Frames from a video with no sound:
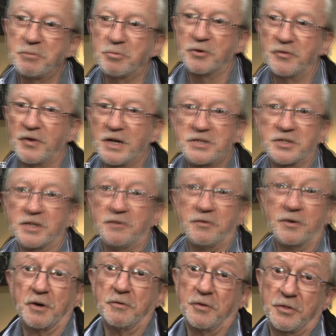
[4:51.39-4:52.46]
professionally
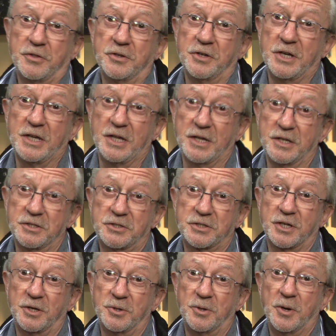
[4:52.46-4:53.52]
for over 30 years,
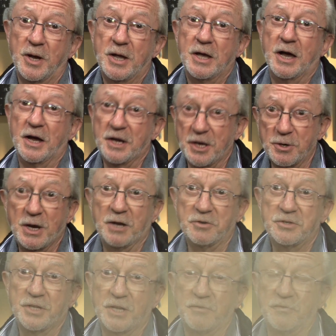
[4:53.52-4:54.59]
so I know how to take